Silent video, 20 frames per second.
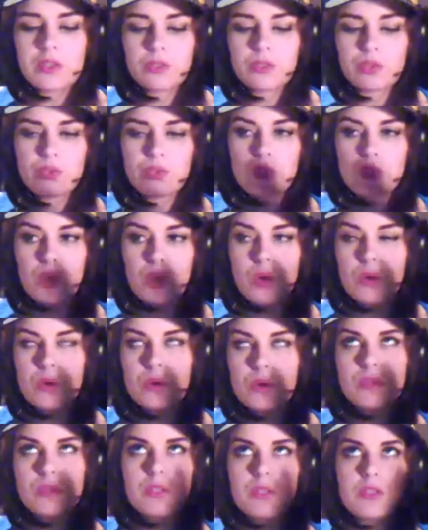
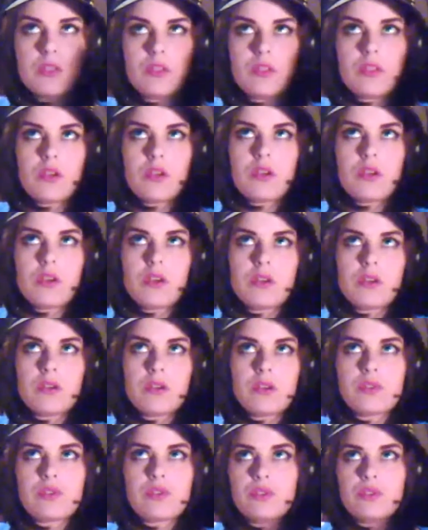Sewed
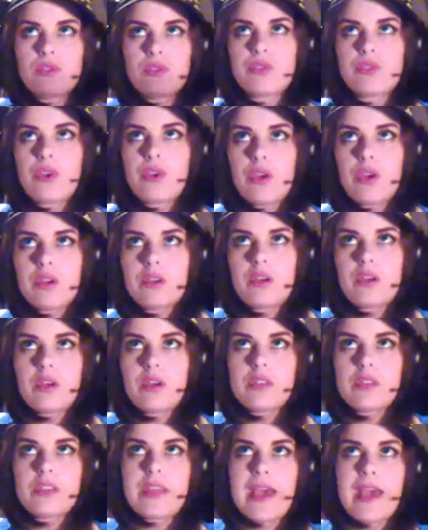the skirt
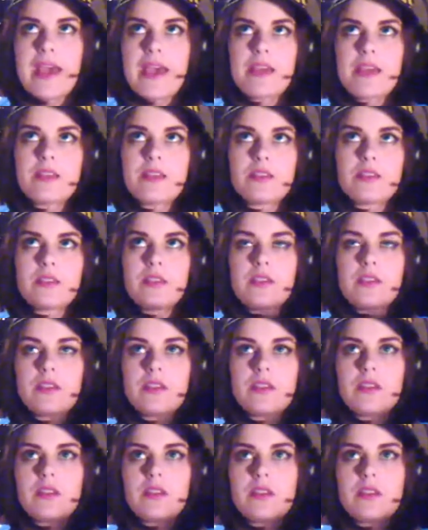on that,
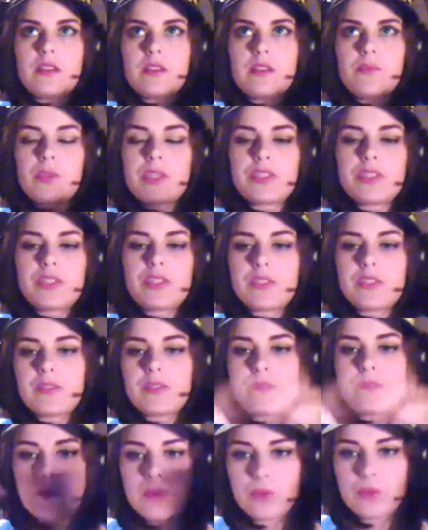which
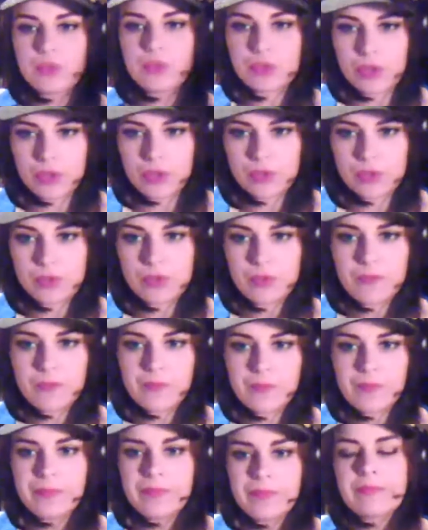is a full circle
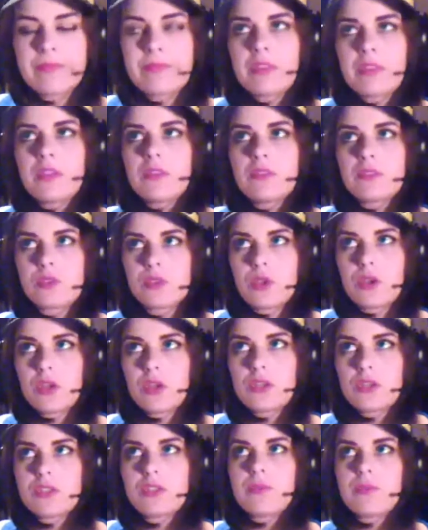
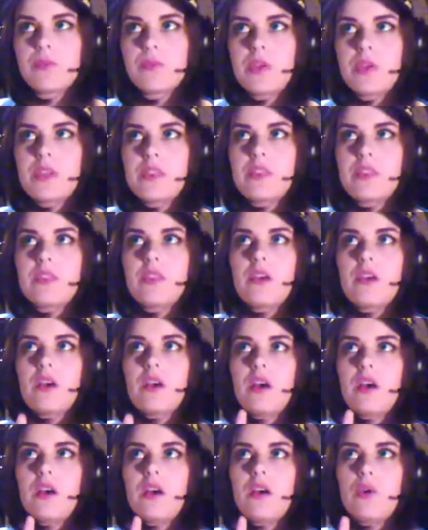skirt with
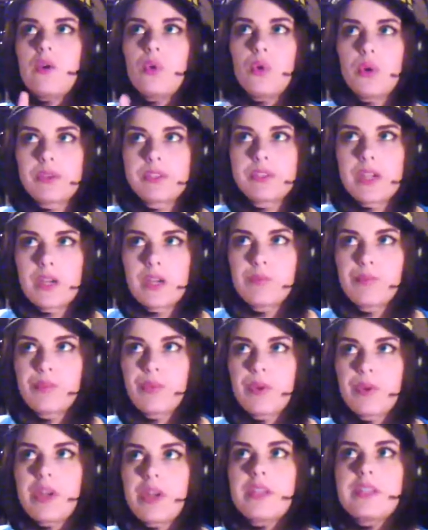a horsehair
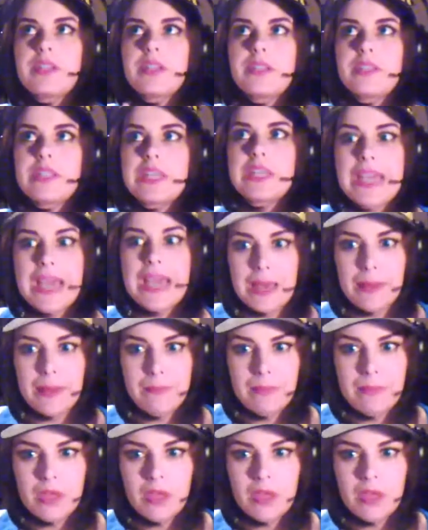braid in the hem